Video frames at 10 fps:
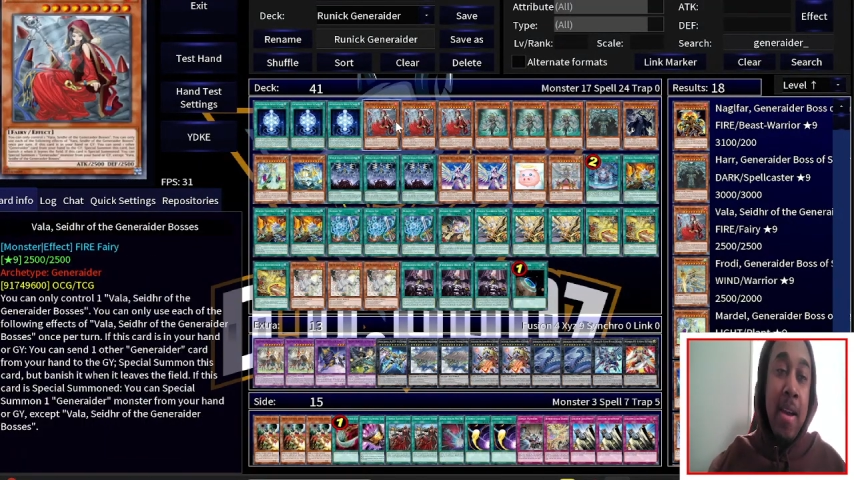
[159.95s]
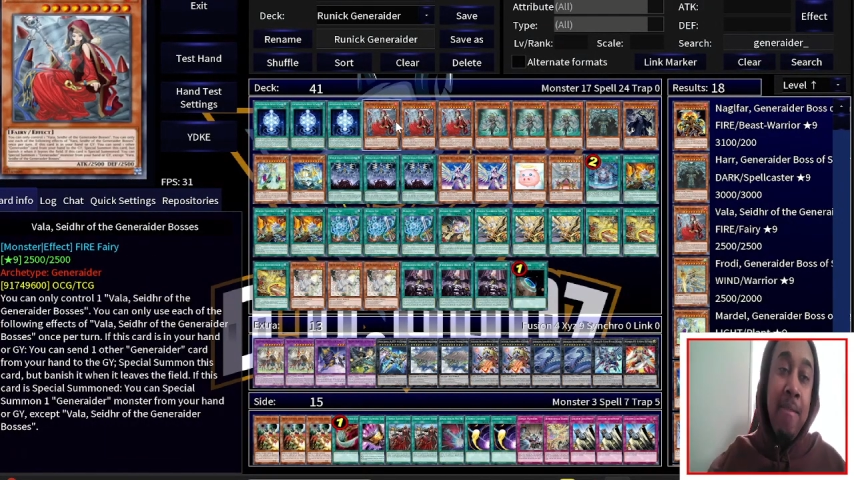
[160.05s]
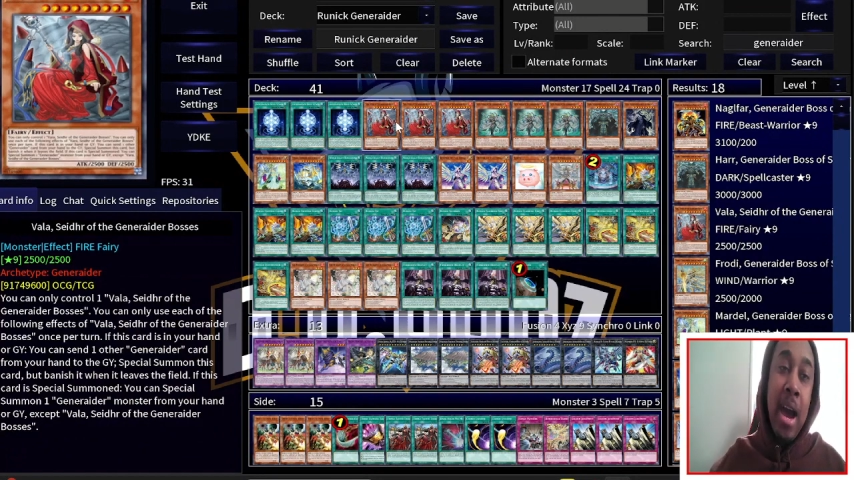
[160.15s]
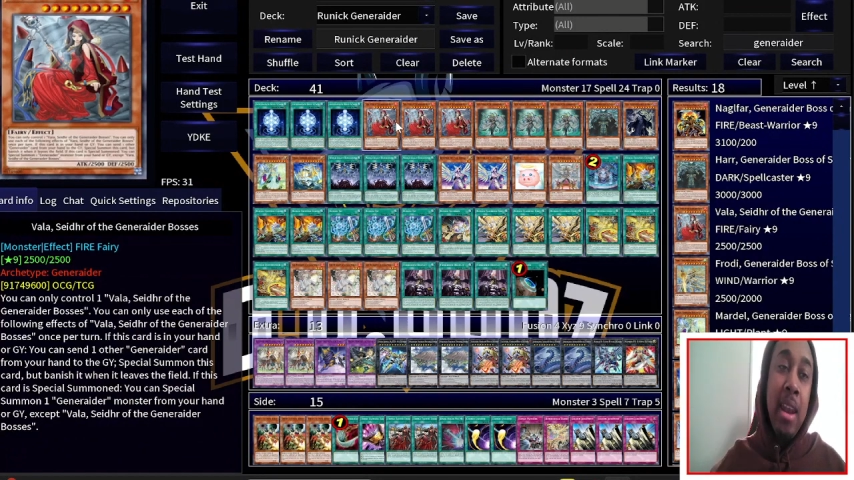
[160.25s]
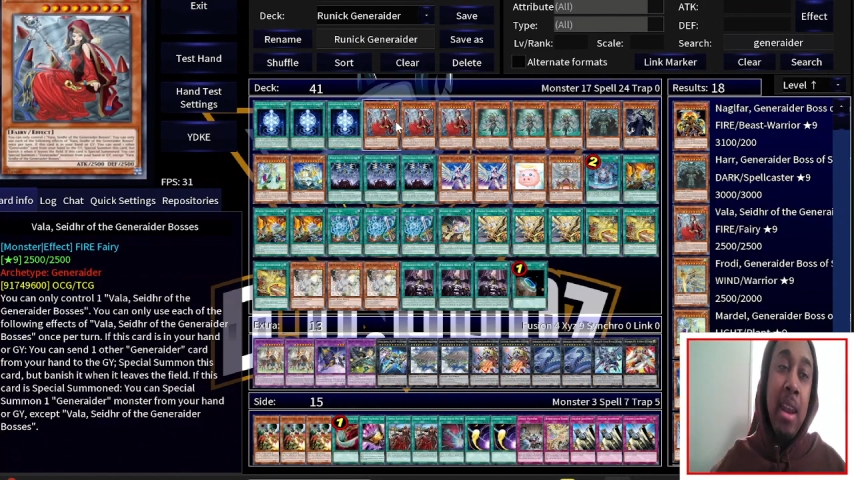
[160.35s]

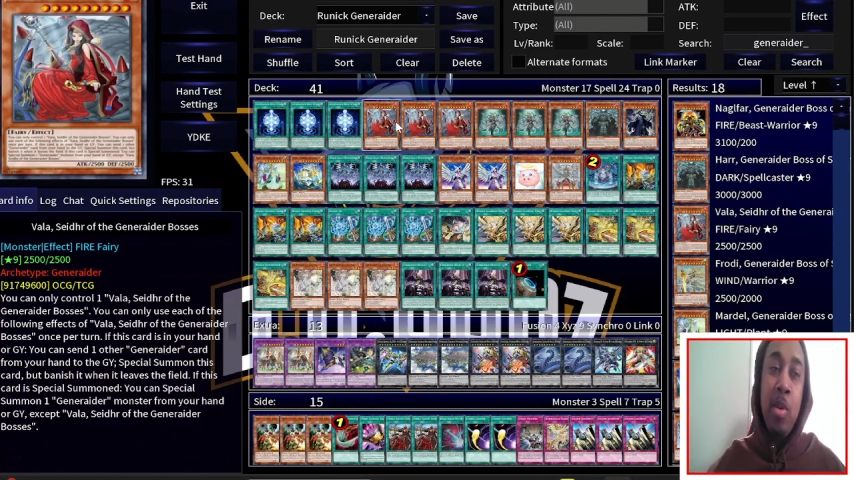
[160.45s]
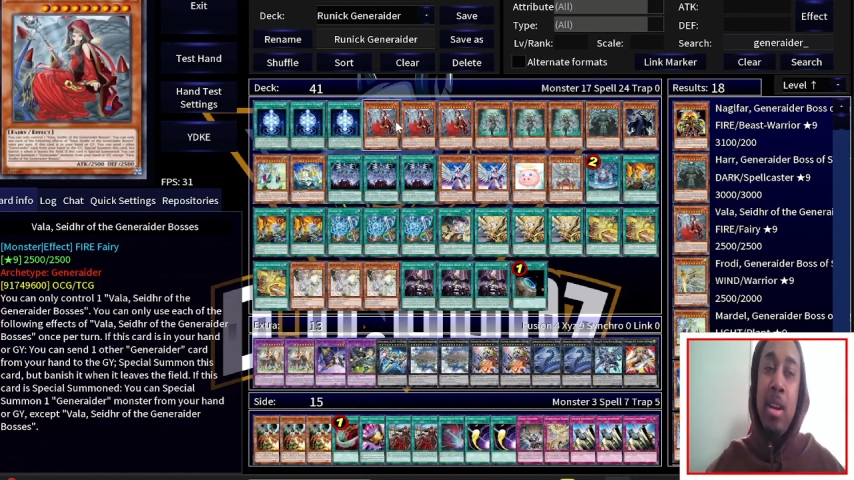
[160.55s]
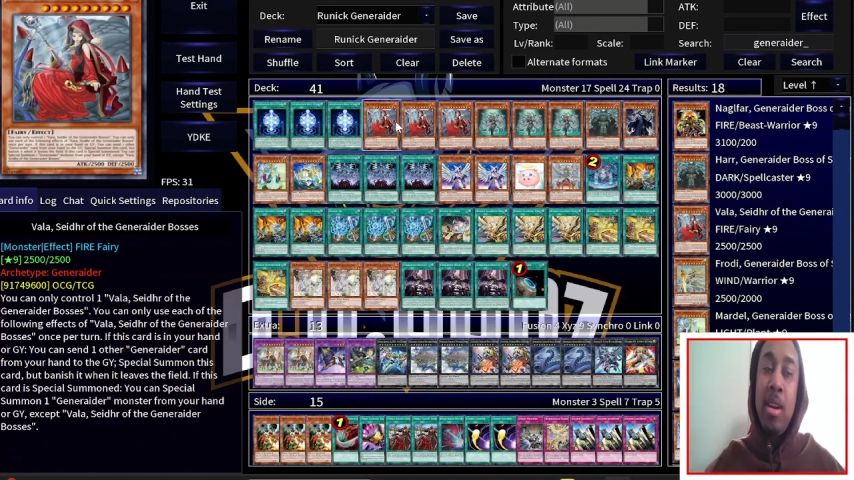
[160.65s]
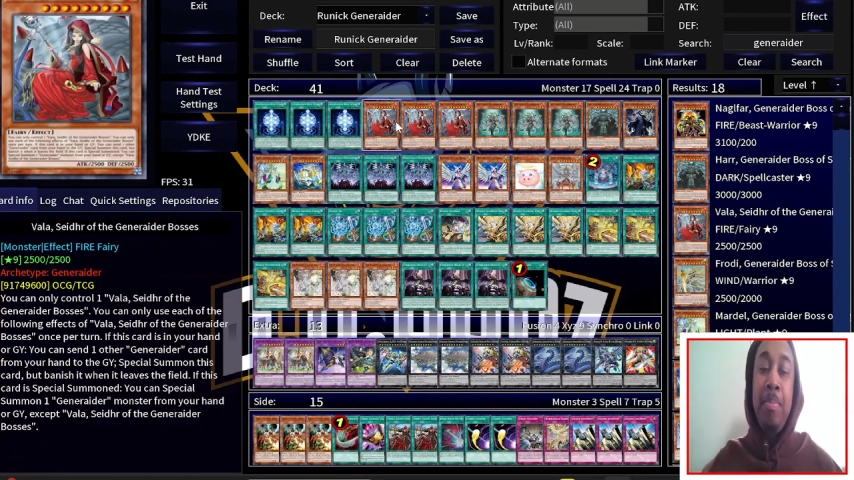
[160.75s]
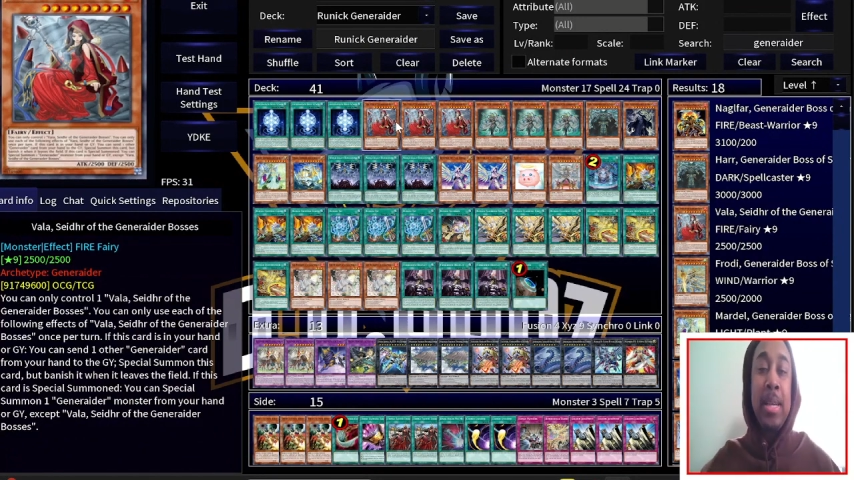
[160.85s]
Vala, one
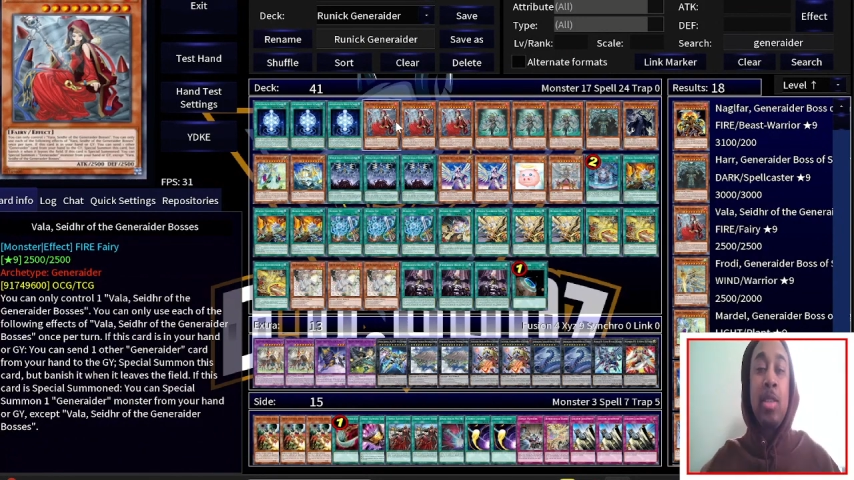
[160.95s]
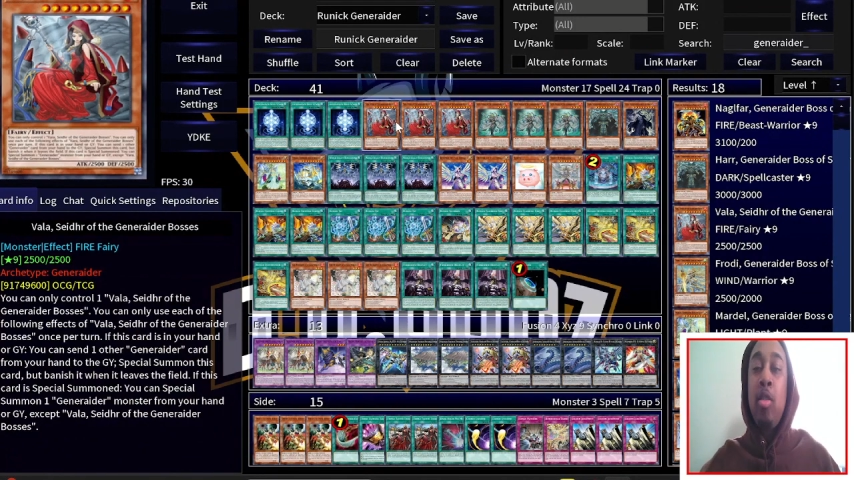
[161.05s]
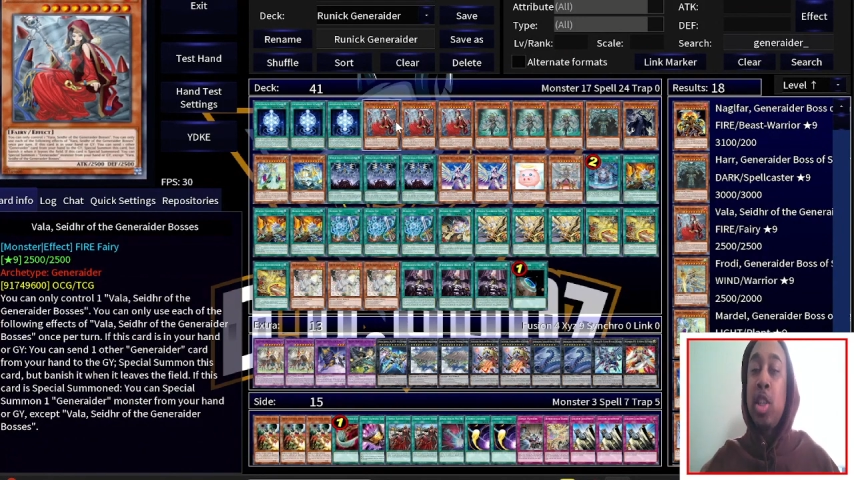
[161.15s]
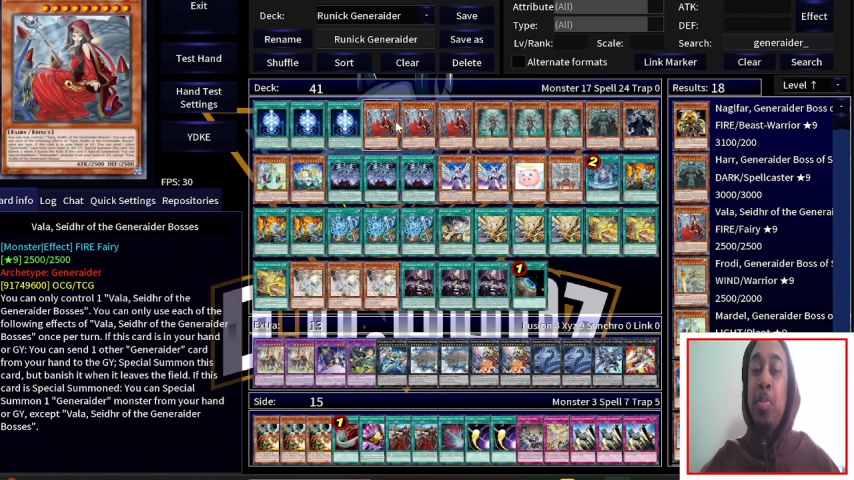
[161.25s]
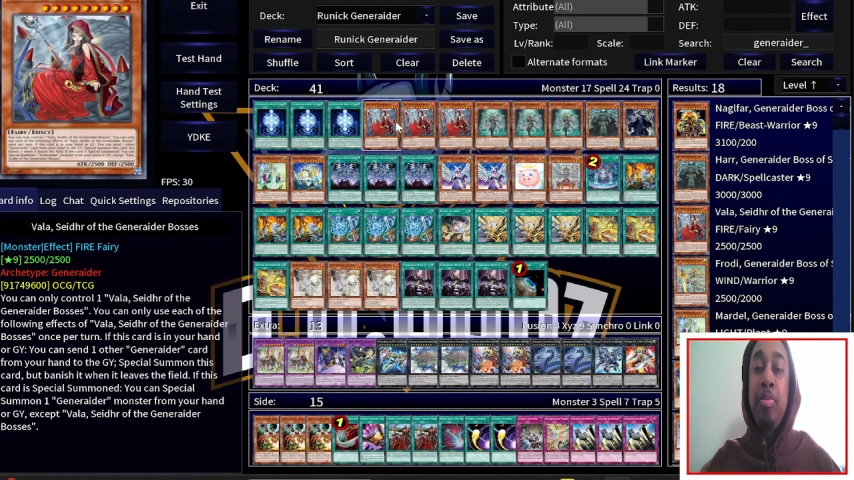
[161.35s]
of the best cards